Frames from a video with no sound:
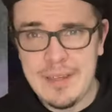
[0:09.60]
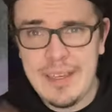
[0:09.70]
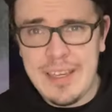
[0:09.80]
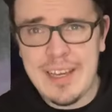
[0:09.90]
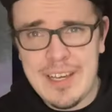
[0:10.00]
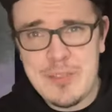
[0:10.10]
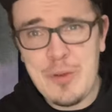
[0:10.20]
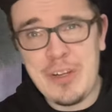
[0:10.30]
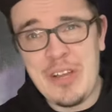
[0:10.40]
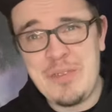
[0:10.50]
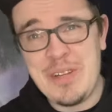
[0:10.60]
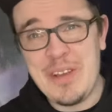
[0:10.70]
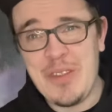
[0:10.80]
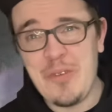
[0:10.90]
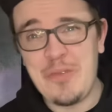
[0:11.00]
Hey guys, welcome to
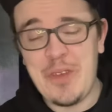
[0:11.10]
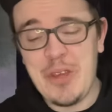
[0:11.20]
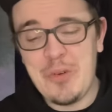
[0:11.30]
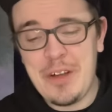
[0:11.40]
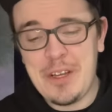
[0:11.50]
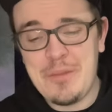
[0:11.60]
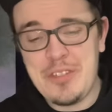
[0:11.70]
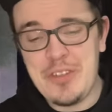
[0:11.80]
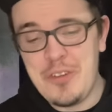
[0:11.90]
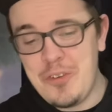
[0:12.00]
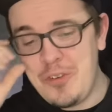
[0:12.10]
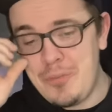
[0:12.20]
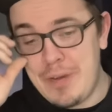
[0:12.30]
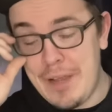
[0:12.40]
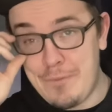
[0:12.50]
another review. Welcome to
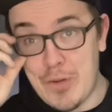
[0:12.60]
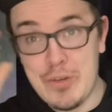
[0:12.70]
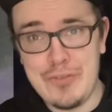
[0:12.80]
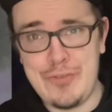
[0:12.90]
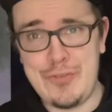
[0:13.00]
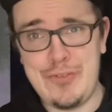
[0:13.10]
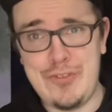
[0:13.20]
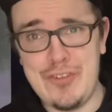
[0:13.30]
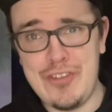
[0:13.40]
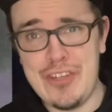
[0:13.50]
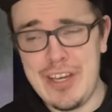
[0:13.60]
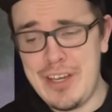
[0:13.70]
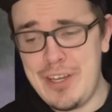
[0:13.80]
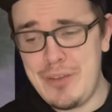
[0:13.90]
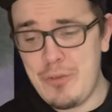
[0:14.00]
my first
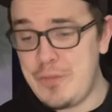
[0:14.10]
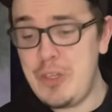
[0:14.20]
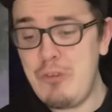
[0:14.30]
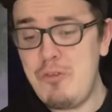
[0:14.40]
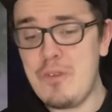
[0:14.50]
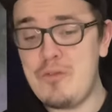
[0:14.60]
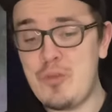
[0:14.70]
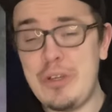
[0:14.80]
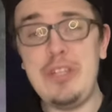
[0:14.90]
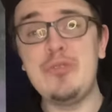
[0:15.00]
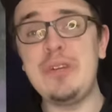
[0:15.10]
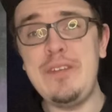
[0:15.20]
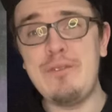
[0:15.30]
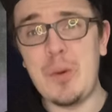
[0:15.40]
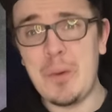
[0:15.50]
review of
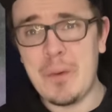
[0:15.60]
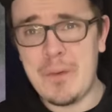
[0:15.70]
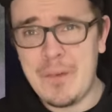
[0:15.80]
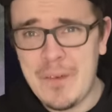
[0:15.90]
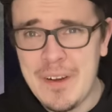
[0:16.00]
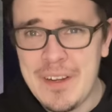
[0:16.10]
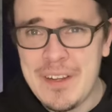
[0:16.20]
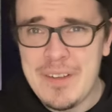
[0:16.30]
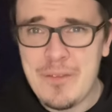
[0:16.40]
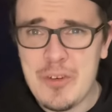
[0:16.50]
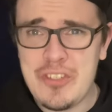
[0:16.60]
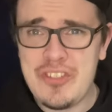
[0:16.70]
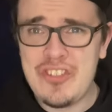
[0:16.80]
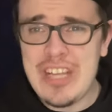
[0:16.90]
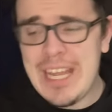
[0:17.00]
2024. First
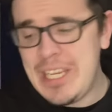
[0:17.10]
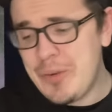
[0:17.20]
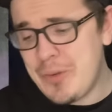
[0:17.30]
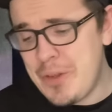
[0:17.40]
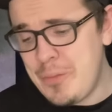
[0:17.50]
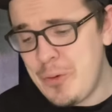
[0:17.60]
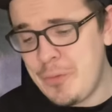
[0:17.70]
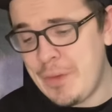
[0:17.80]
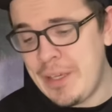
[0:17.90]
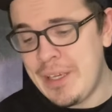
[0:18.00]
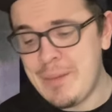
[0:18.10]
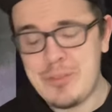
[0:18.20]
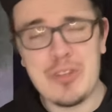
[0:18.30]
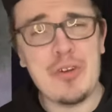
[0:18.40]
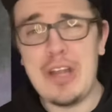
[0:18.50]
January movie. I'm
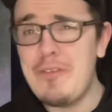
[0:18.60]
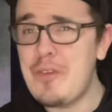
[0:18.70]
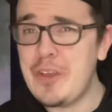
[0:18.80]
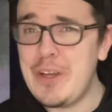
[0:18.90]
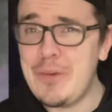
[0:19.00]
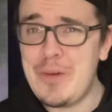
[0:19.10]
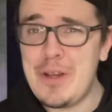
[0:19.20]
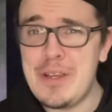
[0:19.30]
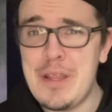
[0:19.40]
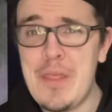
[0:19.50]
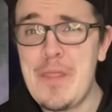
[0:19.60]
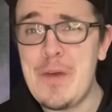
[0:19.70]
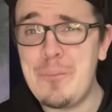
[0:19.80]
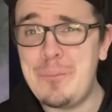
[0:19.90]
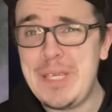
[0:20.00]
starting off with a good one.
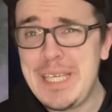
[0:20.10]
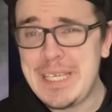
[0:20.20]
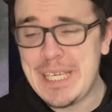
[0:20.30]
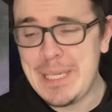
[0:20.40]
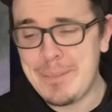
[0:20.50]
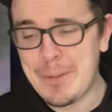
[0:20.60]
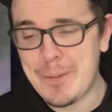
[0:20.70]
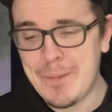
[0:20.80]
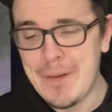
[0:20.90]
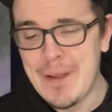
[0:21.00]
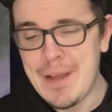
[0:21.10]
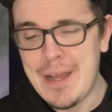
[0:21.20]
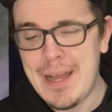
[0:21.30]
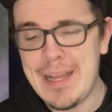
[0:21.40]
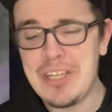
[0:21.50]
The Beekeeper.
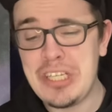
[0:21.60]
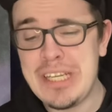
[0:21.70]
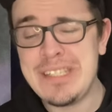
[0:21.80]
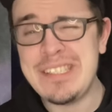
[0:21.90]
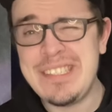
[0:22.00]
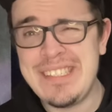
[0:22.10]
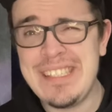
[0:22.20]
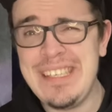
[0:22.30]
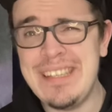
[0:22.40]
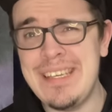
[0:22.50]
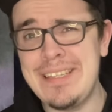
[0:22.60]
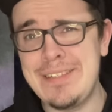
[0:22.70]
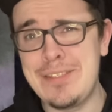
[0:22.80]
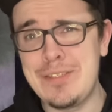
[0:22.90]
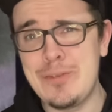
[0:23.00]
I had a chance to see
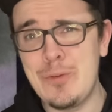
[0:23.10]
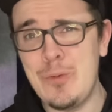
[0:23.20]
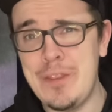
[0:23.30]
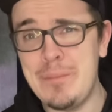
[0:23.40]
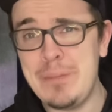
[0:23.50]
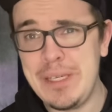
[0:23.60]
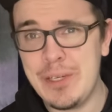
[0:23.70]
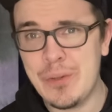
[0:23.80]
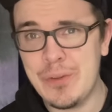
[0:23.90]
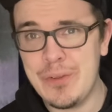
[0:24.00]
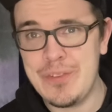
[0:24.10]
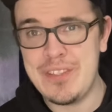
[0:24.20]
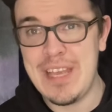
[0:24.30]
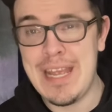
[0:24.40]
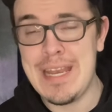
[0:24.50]
this with Mean Girls
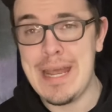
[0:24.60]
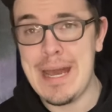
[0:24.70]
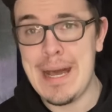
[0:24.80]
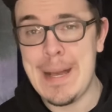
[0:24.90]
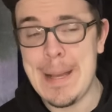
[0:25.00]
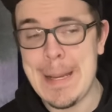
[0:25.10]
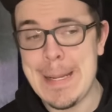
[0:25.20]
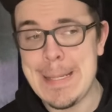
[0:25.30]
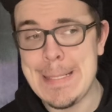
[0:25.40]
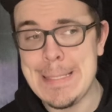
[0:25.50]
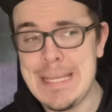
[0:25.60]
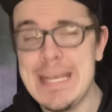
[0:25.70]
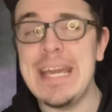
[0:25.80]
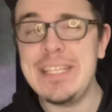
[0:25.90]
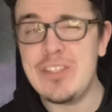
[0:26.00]
in
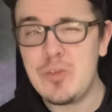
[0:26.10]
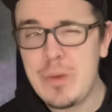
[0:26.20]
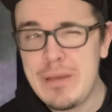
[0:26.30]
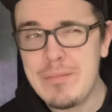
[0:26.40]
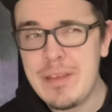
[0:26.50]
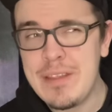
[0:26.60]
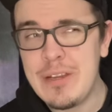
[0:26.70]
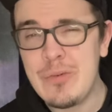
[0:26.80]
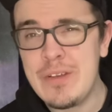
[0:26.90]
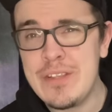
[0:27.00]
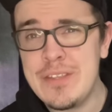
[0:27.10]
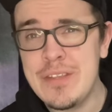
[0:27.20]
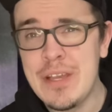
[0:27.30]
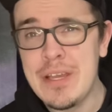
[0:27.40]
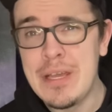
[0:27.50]
Night Swim, I think it was.
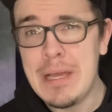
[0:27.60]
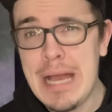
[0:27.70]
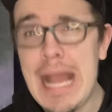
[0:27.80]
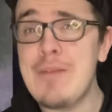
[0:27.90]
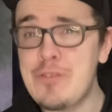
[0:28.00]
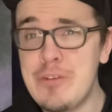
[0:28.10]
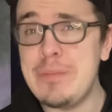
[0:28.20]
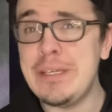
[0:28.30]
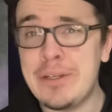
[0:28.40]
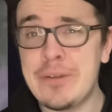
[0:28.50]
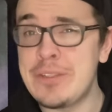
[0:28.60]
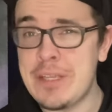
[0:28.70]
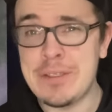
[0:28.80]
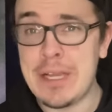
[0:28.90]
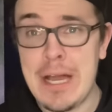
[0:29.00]
After Mean Girls, I
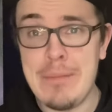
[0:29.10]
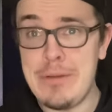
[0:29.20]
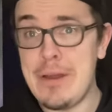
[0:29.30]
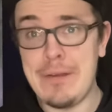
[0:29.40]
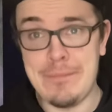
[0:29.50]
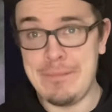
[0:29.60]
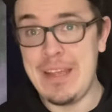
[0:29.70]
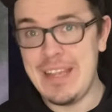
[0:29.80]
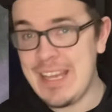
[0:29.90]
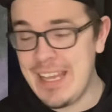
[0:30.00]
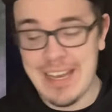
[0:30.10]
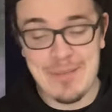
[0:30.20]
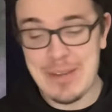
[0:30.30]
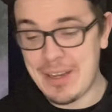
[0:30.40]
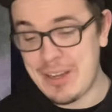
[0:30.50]
was like, I'm done.
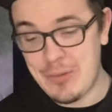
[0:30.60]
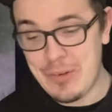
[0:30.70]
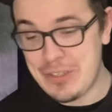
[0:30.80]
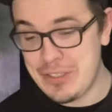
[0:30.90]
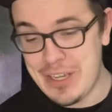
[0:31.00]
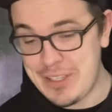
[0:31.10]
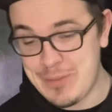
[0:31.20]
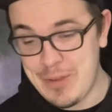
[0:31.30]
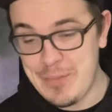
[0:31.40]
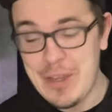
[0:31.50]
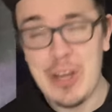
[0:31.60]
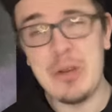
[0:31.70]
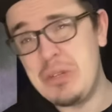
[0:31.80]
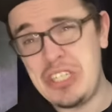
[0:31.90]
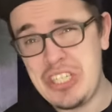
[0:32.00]
I'm not going to watch Night Swim.
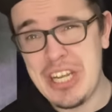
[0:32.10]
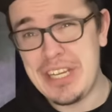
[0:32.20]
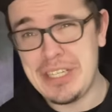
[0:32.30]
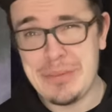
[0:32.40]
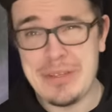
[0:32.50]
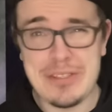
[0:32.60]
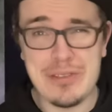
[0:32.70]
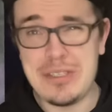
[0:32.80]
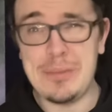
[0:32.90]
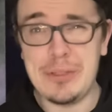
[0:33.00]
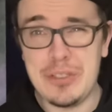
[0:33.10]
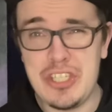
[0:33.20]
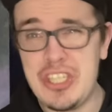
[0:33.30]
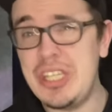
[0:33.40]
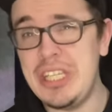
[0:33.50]
Heard it was shit anyways, those typical
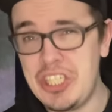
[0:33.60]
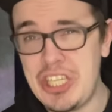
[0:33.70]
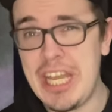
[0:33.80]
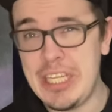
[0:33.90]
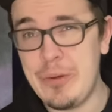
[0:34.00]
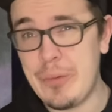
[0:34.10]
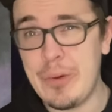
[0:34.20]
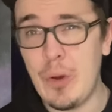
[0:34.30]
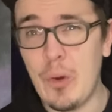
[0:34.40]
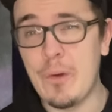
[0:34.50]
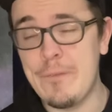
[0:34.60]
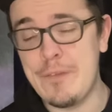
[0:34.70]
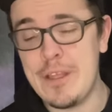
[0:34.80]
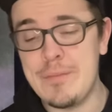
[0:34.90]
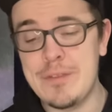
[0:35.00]
shitty January horror
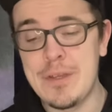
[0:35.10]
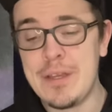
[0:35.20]
films.